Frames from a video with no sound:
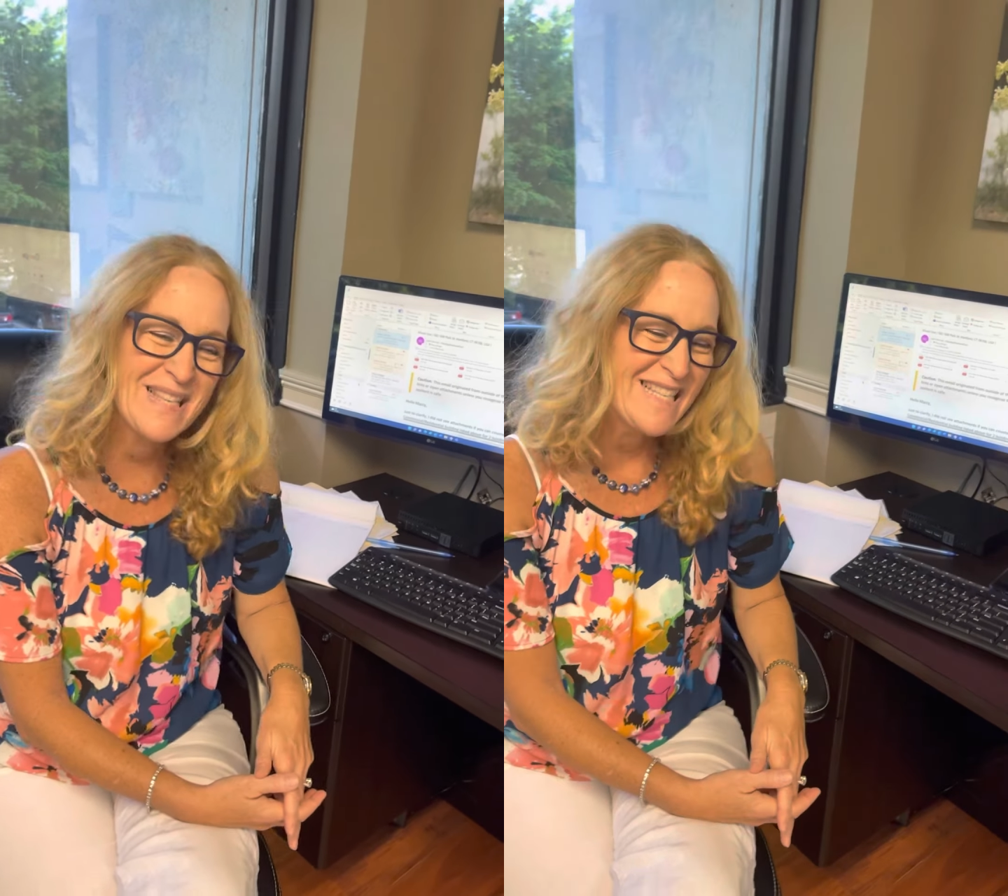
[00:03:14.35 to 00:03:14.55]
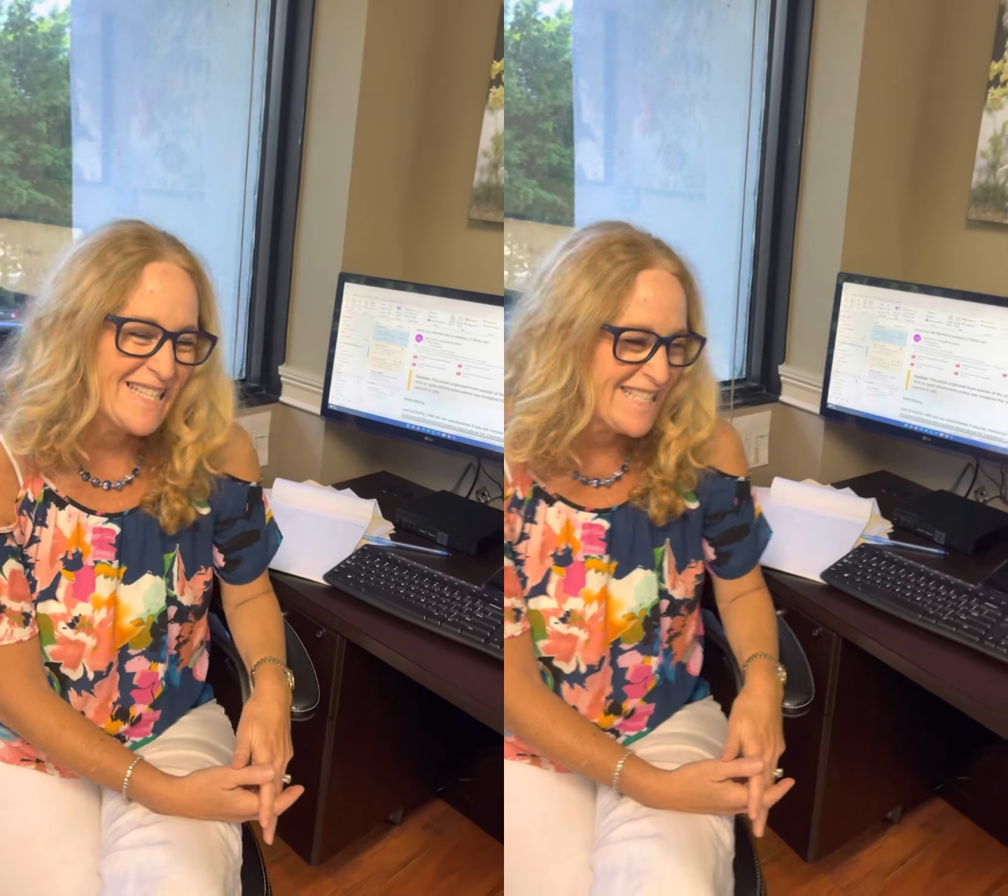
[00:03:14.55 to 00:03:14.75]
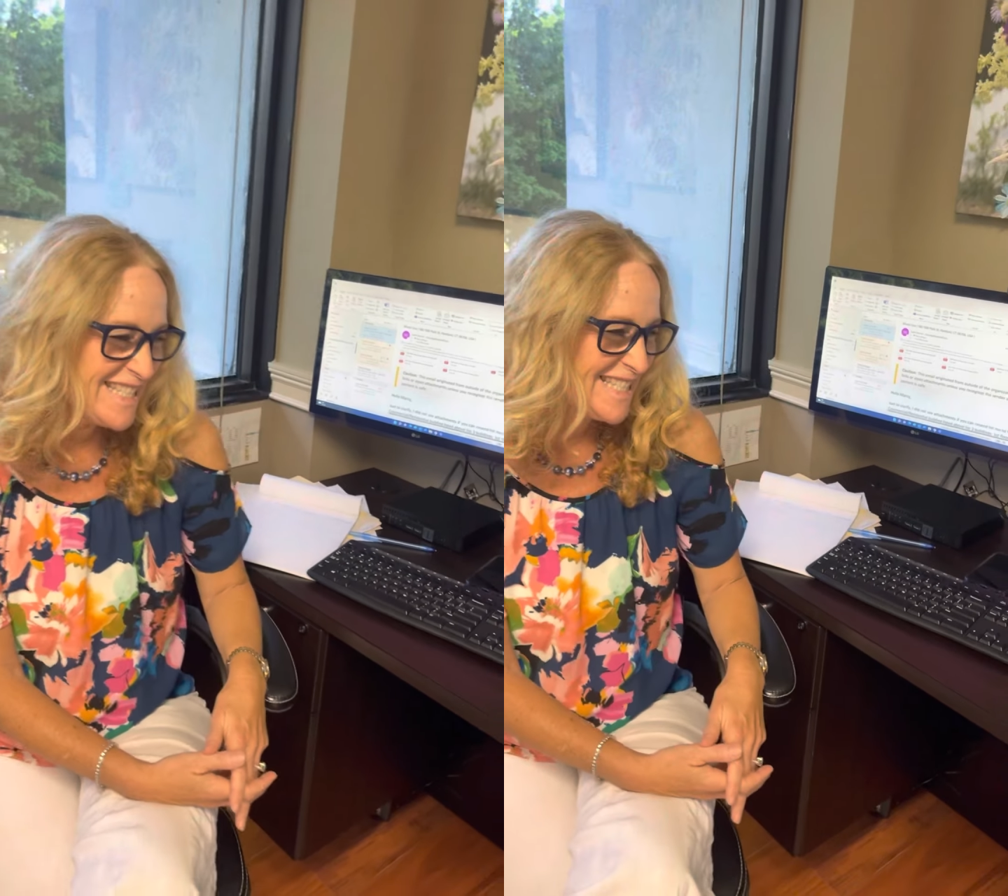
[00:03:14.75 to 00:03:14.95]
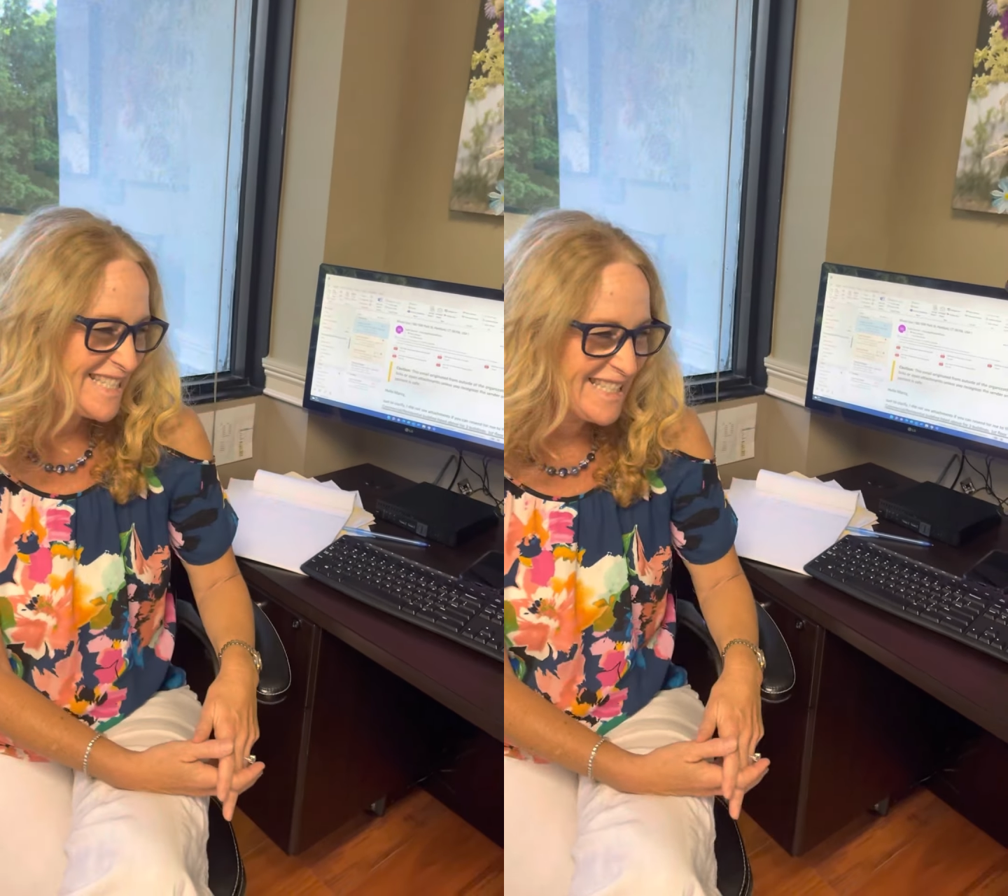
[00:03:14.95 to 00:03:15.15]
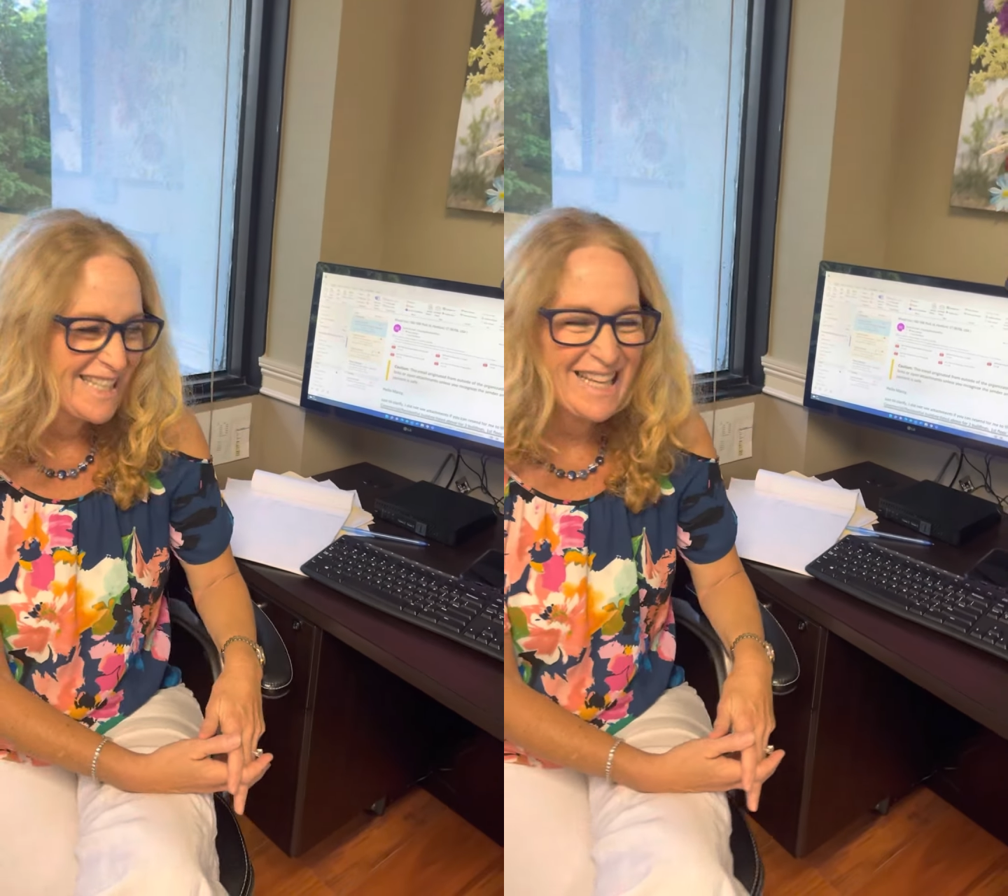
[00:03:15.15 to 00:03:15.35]
That was a good,
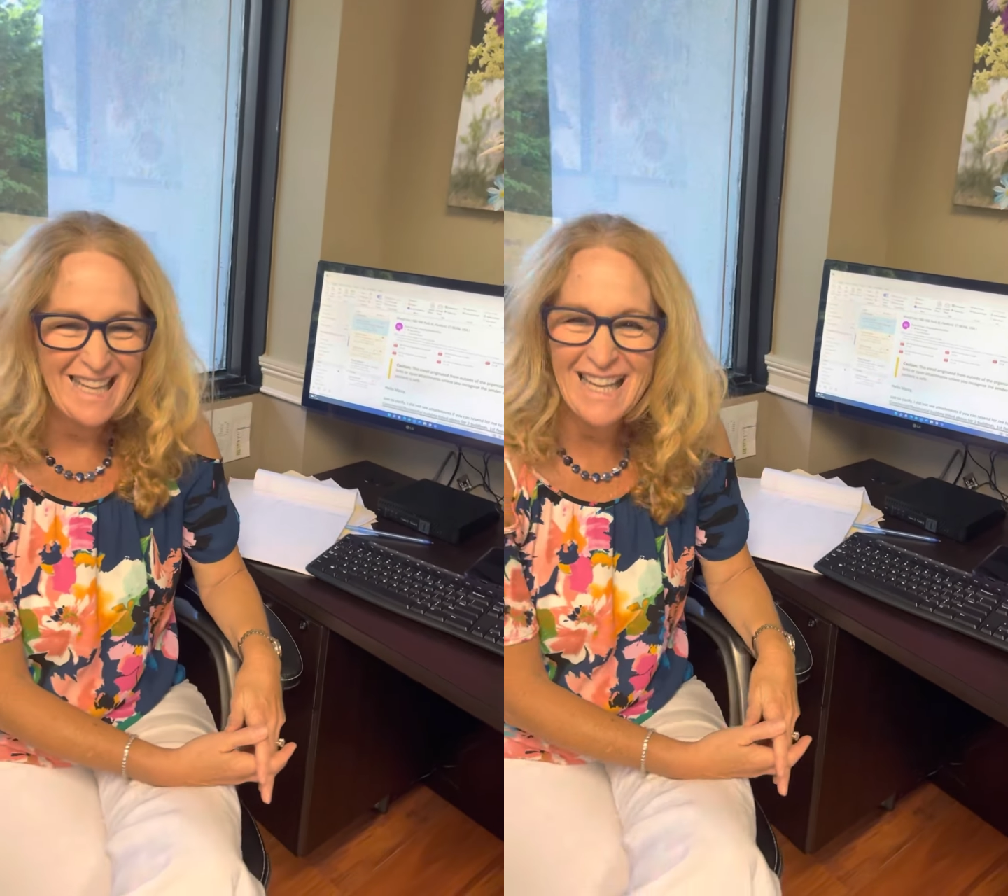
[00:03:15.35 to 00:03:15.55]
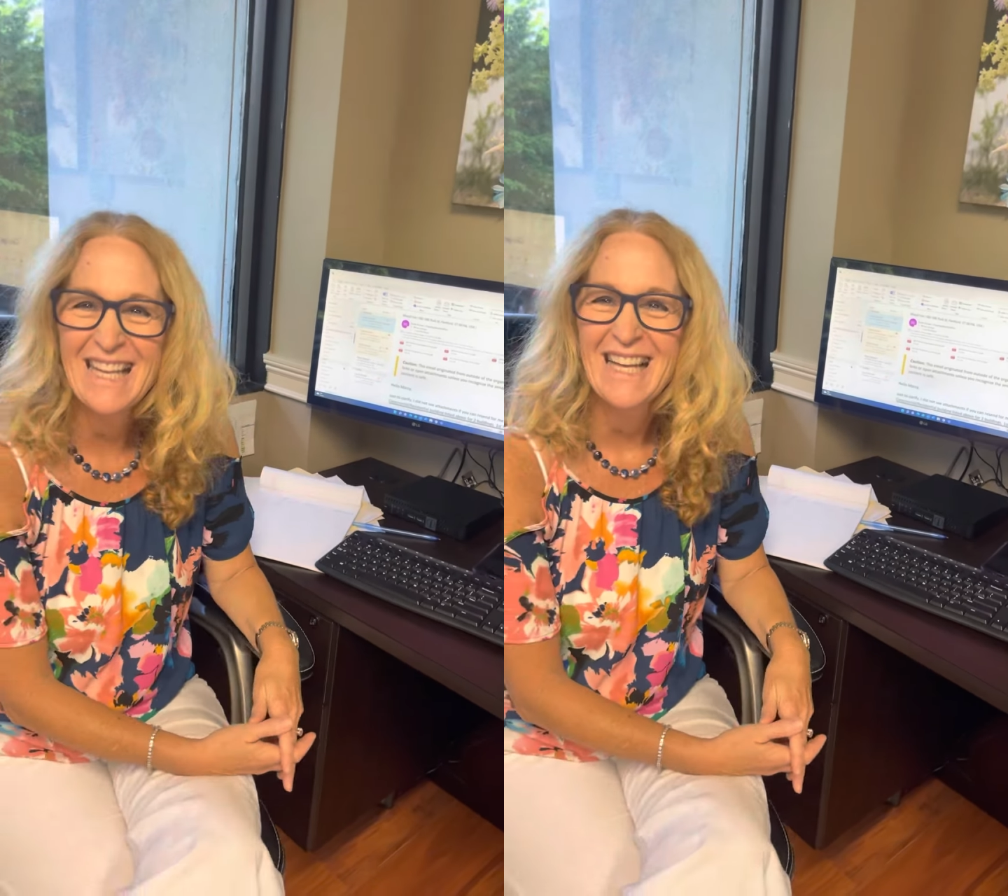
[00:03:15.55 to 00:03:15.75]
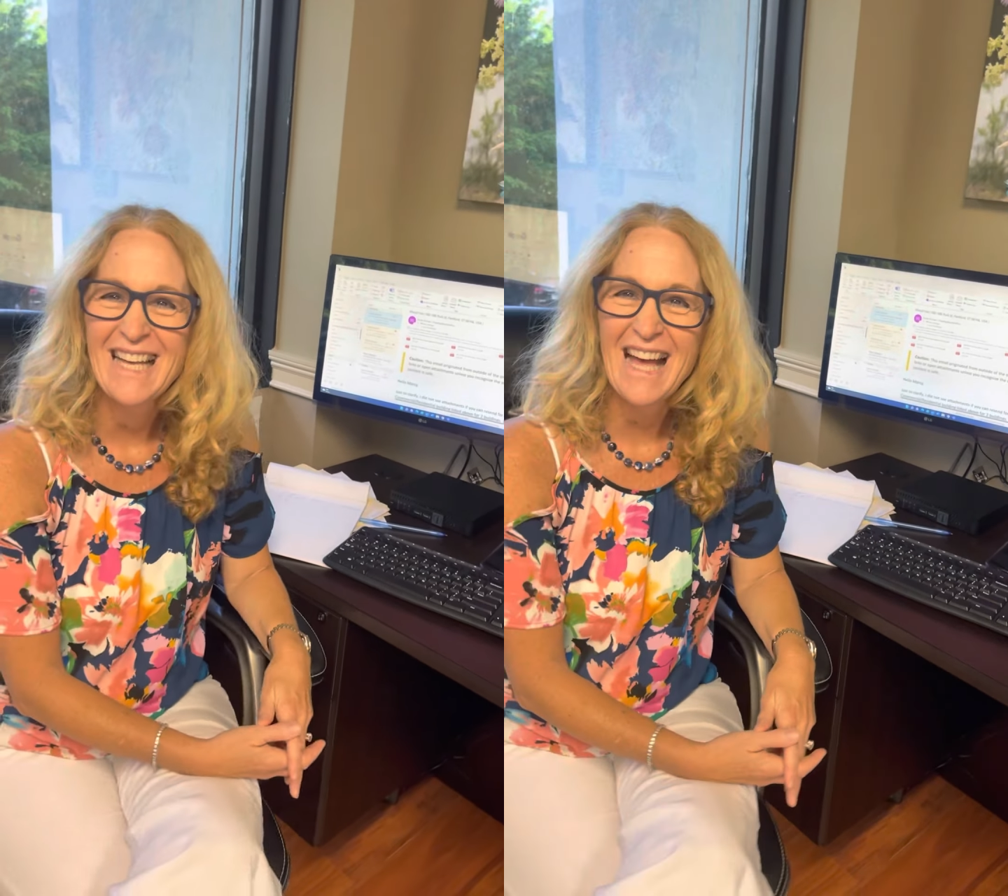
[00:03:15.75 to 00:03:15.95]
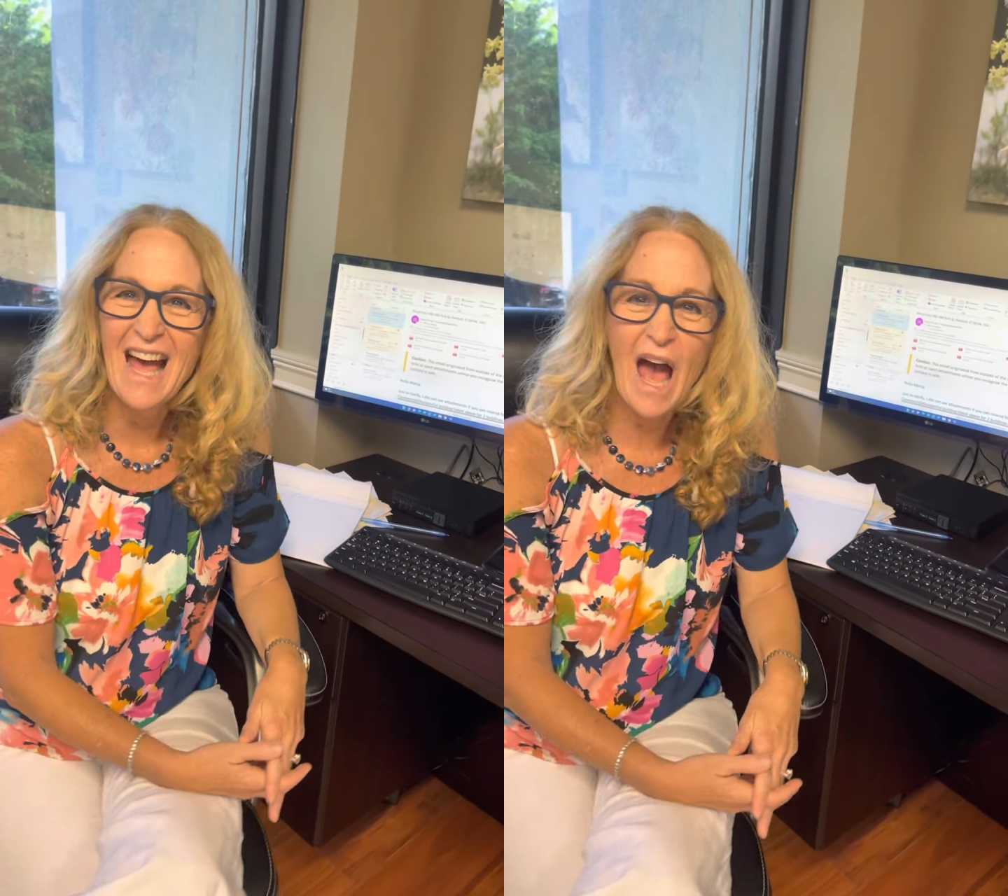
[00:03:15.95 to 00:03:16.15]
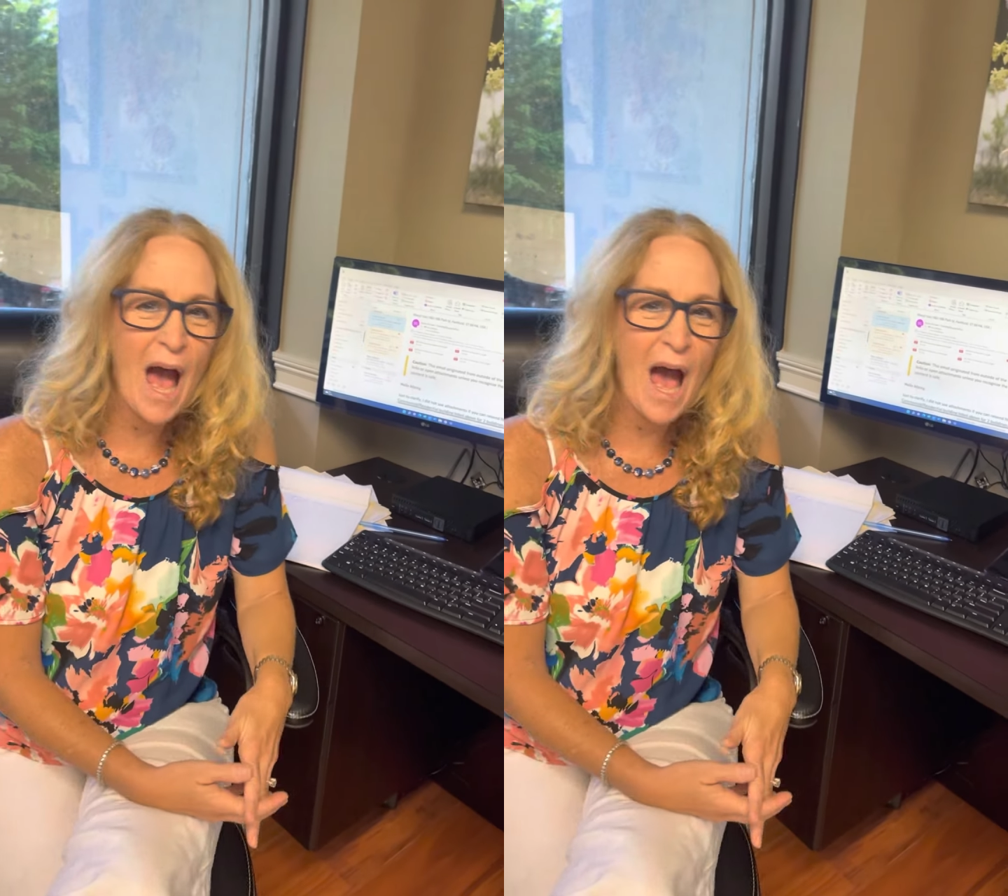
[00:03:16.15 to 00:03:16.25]
no, it's a good selling point.